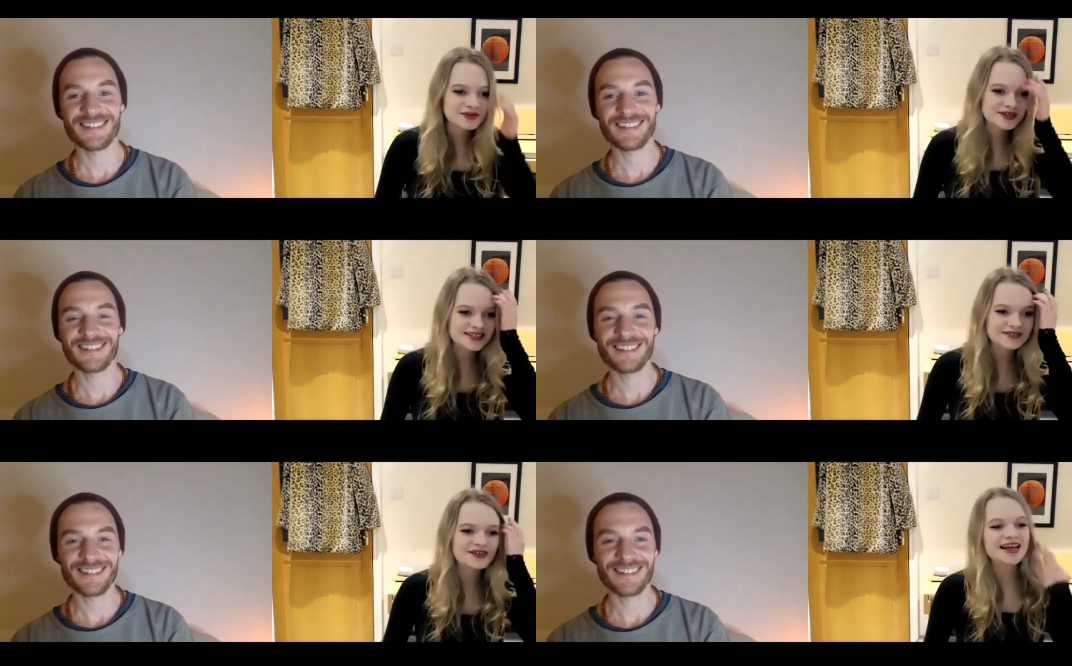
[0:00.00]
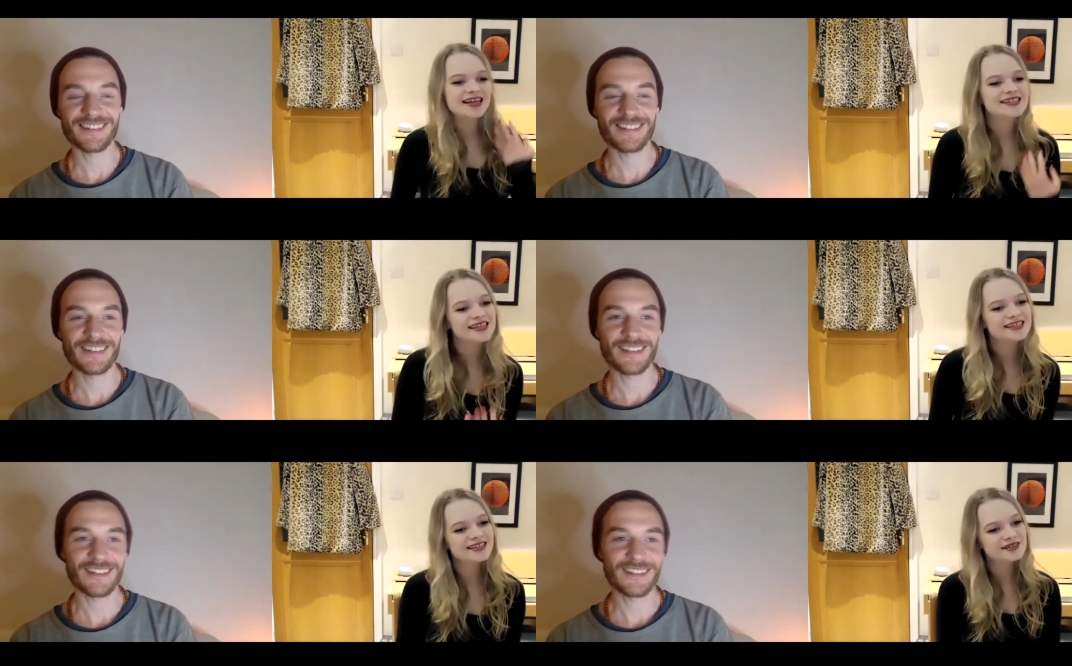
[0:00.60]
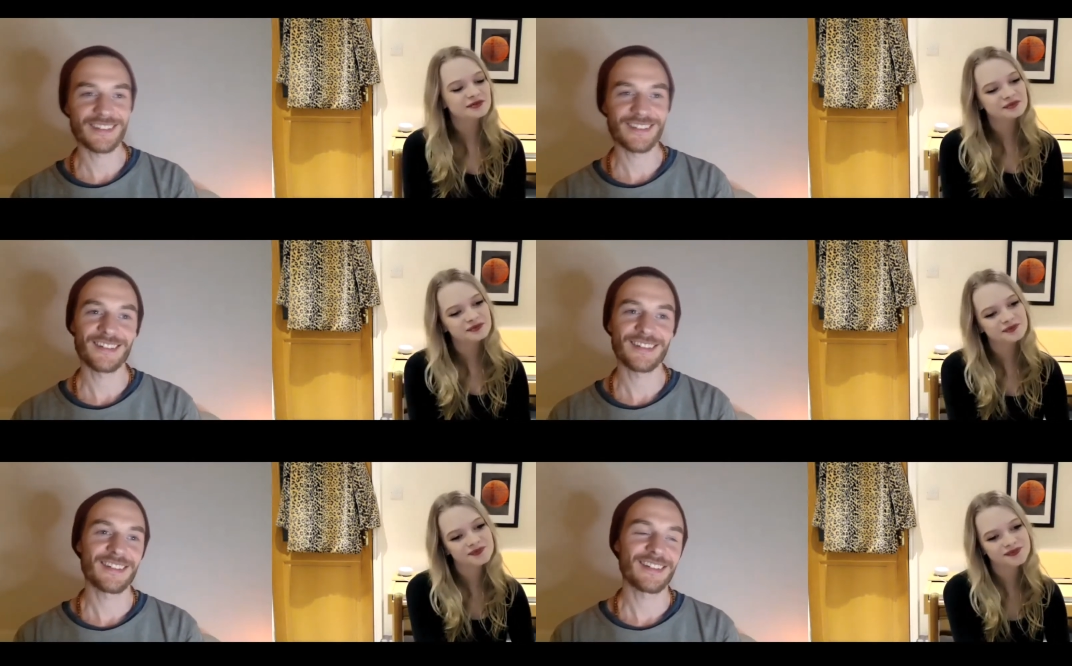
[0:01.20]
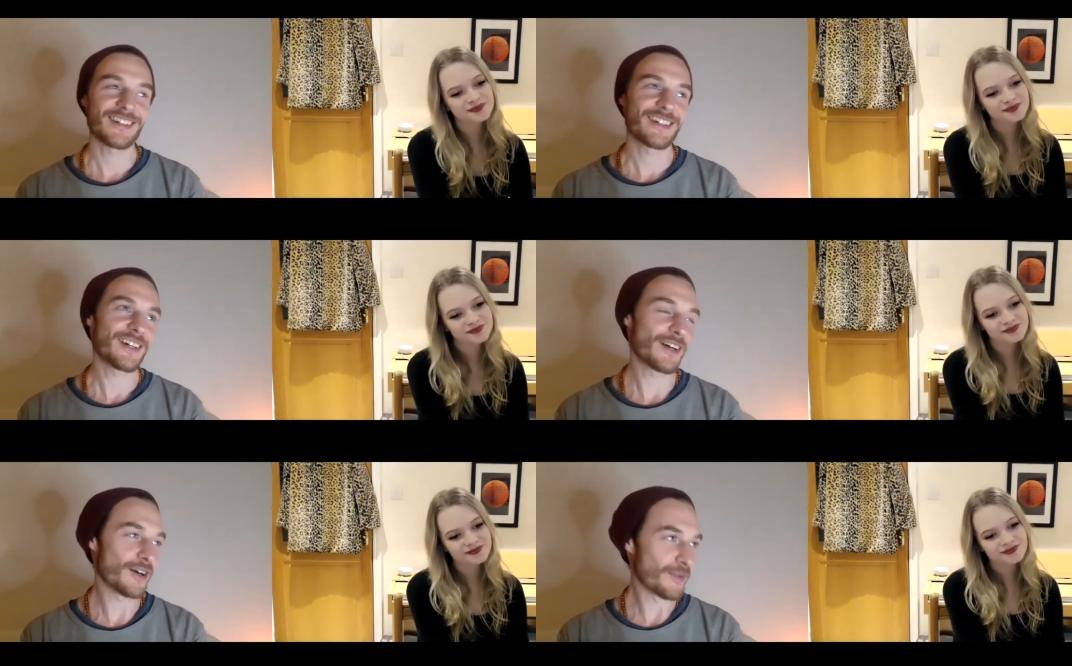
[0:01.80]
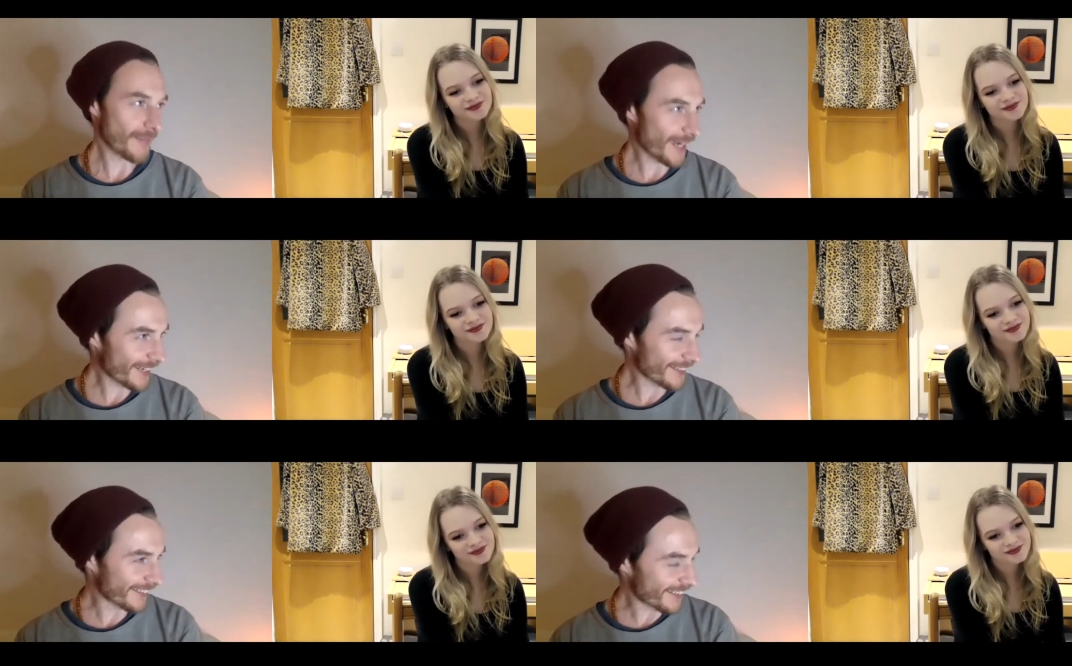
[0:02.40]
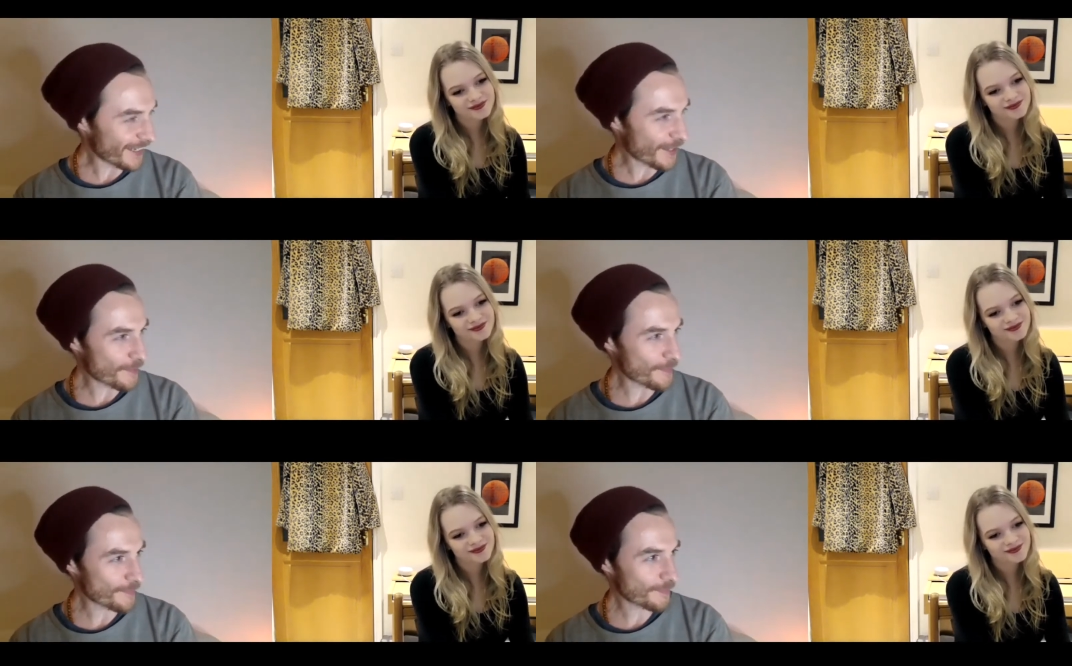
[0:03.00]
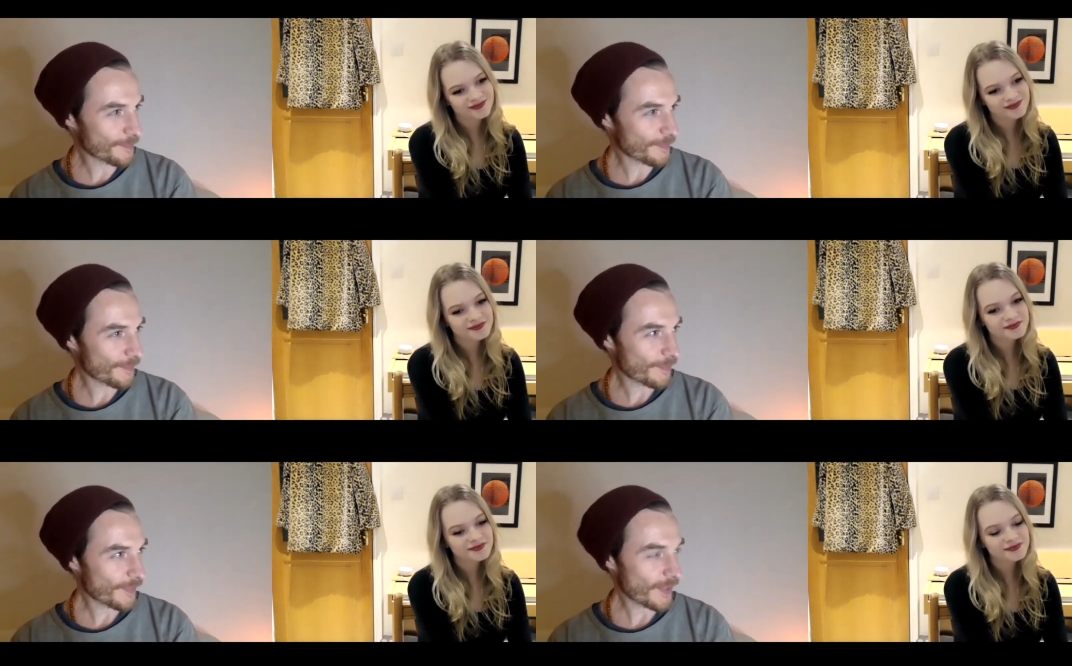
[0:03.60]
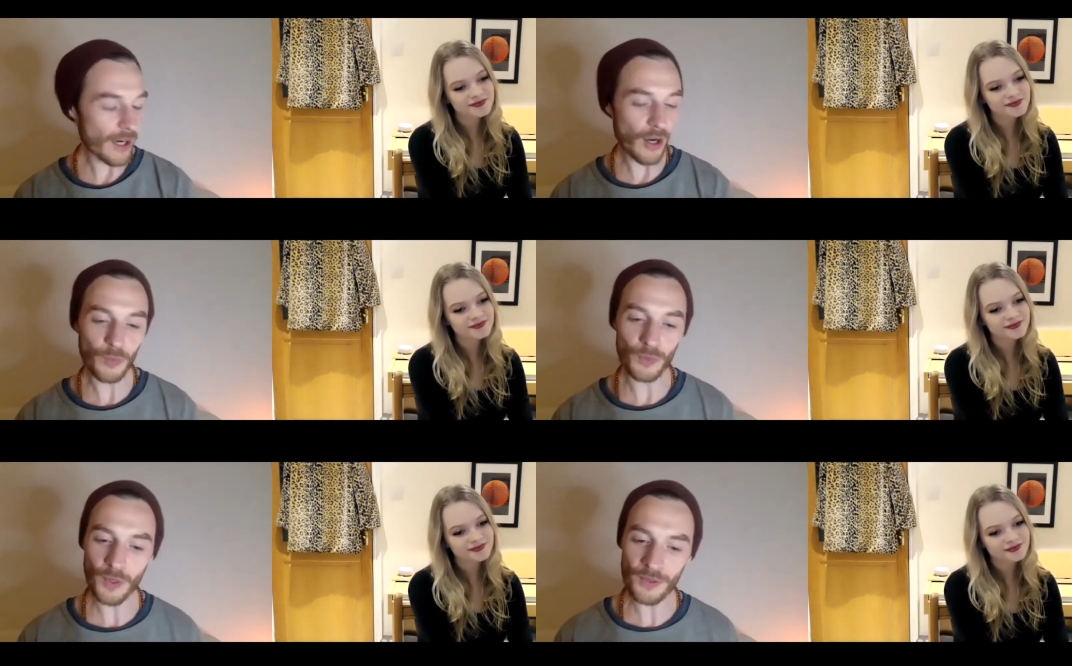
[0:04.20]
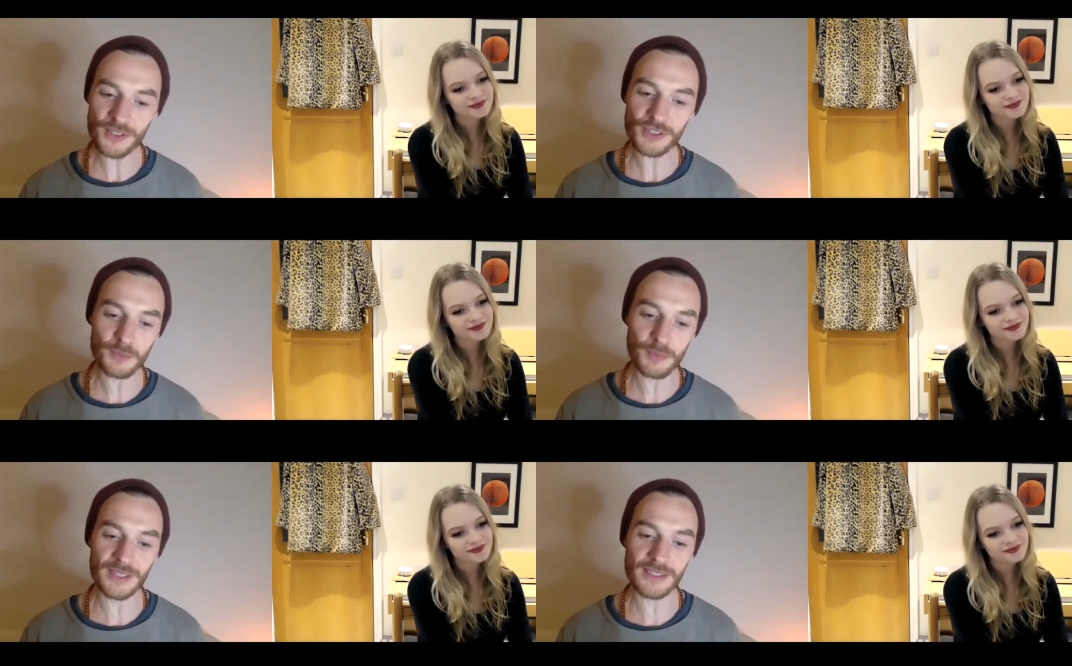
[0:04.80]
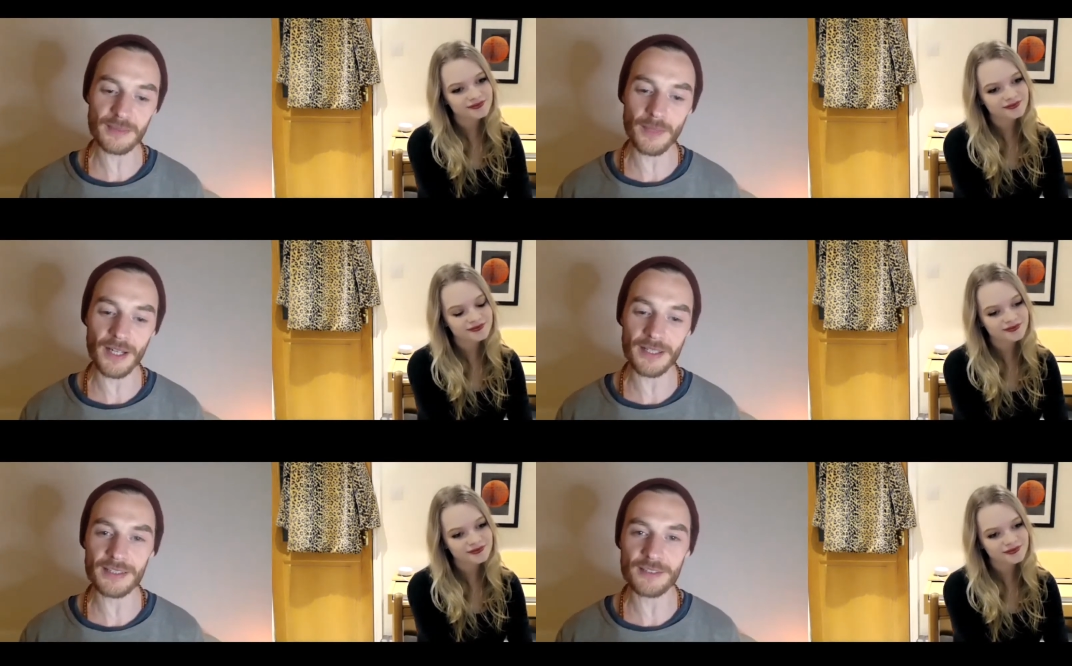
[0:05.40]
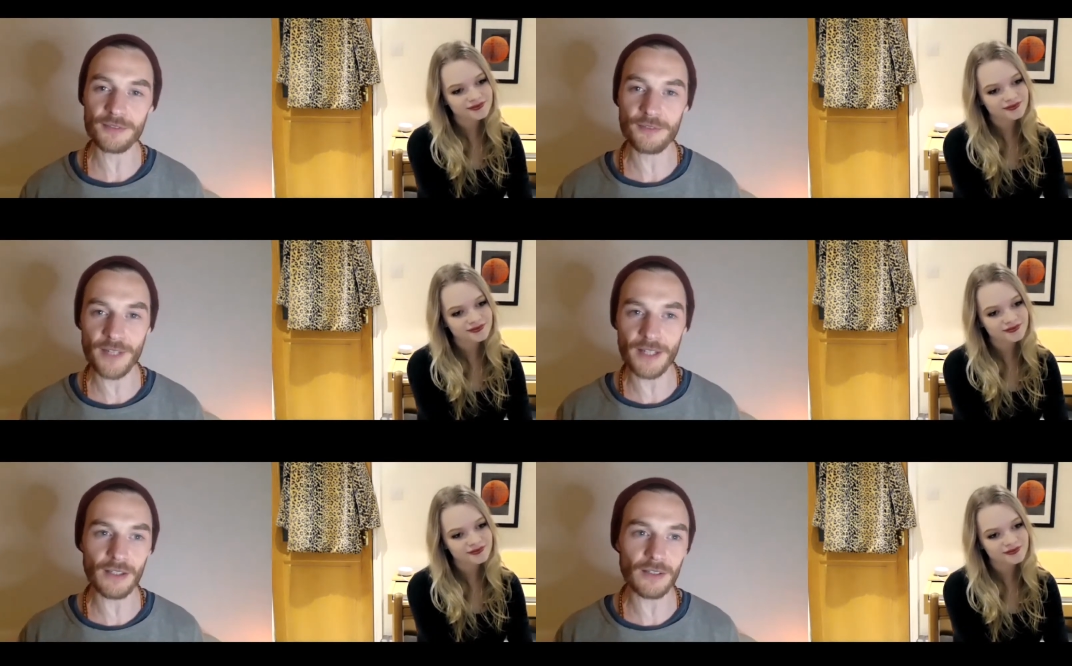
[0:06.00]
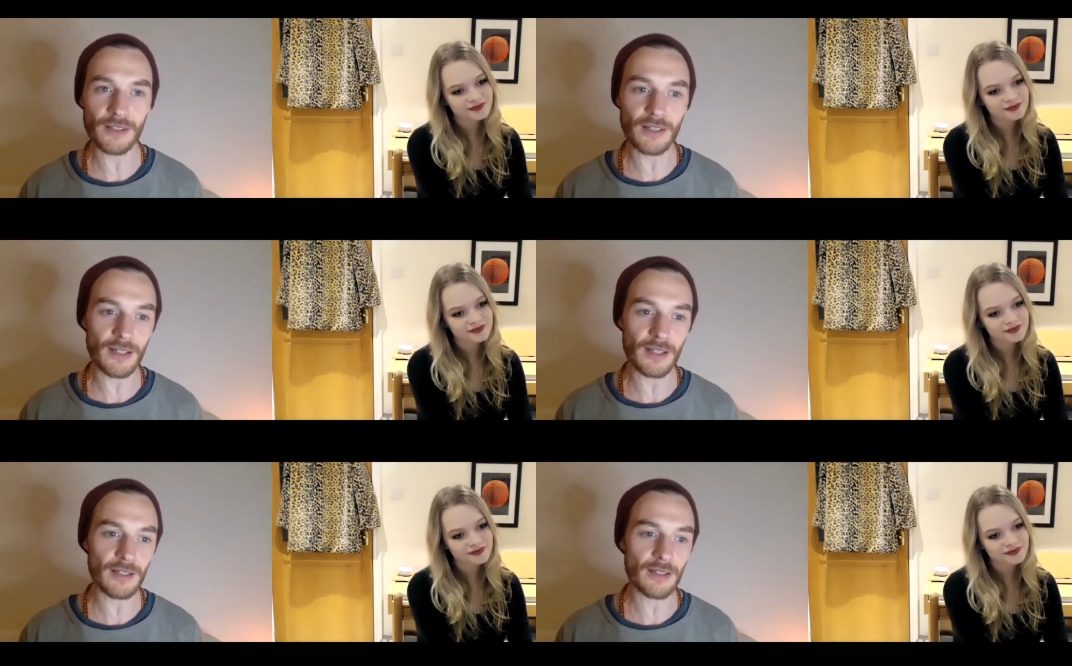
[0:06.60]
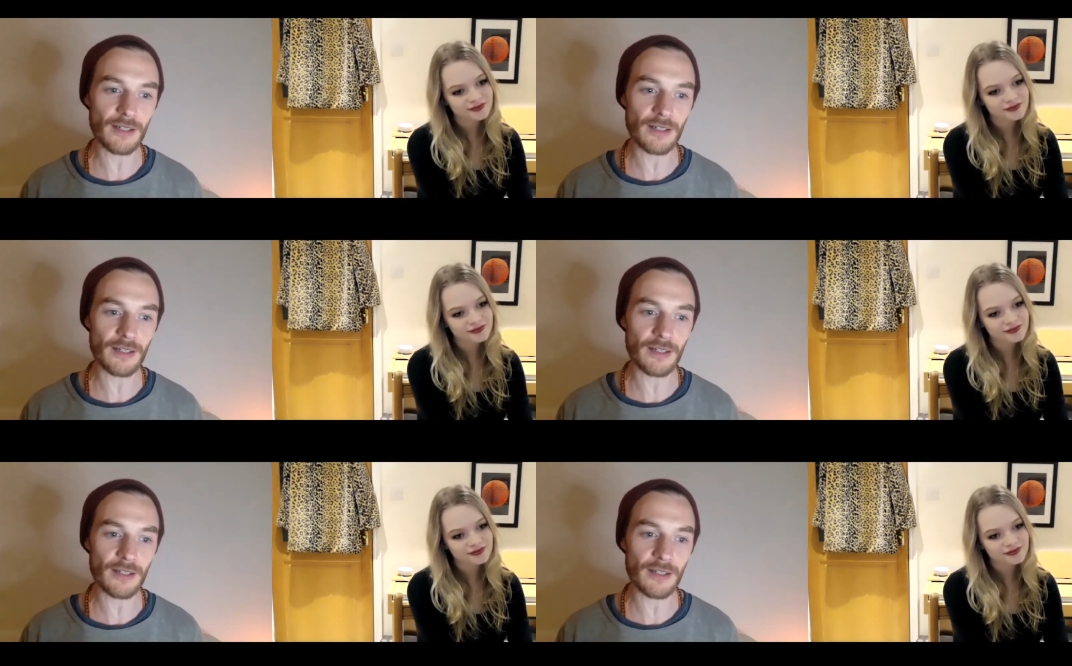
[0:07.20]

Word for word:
Speaker 1: music related.
Speaker 2: Oh man. Um, oh well, one that springs to mind is Phil. Uh,